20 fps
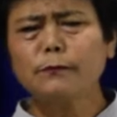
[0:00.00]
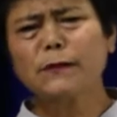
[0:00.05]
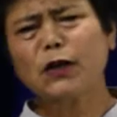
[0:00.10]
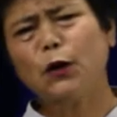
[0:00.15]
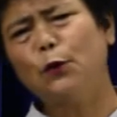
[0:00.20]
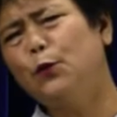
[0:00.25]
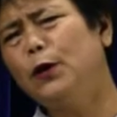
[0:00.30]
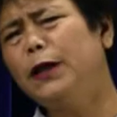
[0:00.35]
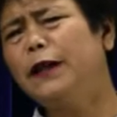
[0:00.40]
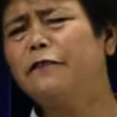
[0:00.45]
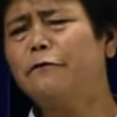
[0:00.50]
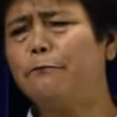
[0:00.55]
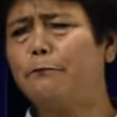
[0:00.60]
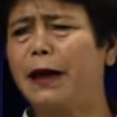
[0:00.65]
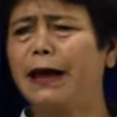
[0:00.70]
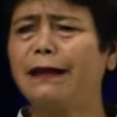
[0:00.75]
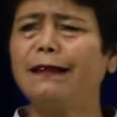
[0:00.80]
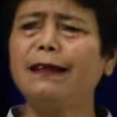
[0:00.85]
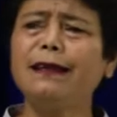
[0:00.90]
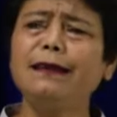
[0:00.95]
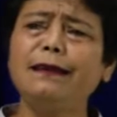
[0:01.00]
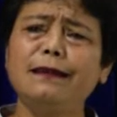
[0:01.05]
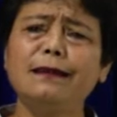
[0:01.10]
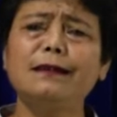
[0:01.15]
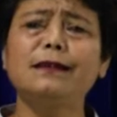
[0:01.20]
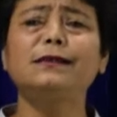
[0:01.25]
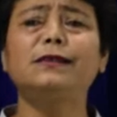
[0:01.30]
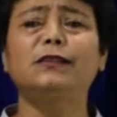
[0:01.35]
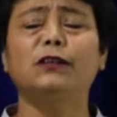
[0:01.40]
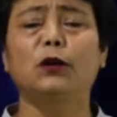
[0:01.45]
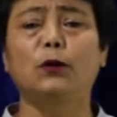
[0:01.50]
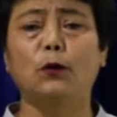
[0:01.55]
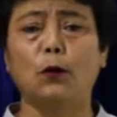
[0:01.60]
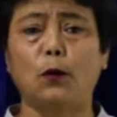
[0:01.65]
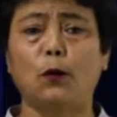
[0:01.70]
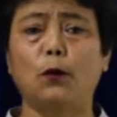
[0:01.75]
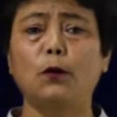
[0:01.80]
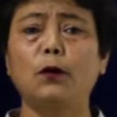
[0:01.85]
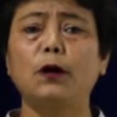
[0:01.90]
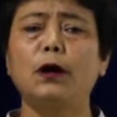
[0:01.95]
who lived many years
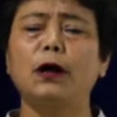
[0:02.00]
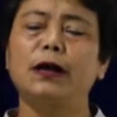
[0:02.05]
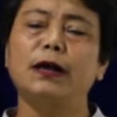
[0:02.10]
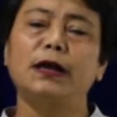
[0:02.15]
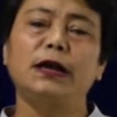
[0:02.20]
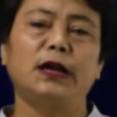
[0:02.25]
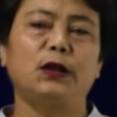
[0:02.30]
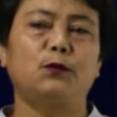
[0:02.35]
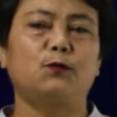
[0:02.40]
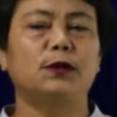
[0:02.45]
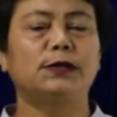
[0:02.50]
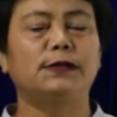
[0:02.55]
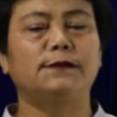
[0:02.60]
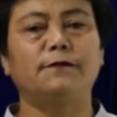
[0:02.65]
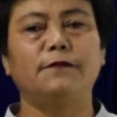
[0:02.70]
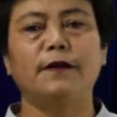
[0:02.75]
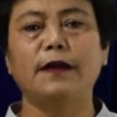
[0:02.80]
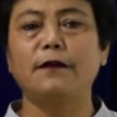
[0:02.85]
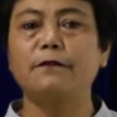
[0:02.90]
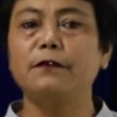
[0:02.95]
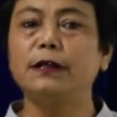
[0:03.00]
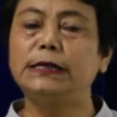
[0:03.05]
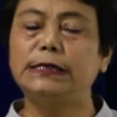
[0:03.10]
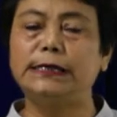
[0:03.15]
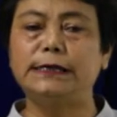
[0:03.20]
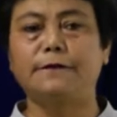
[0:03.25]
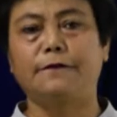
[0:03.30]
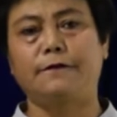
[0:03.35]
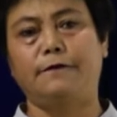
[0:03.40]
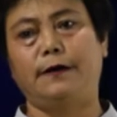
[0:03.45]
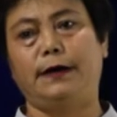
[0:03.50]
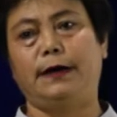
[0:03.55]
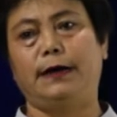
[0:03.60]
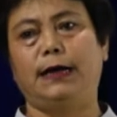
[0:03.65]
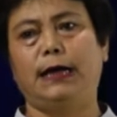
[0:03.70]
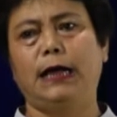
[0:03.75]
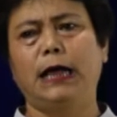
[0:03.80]
ago, it was very different.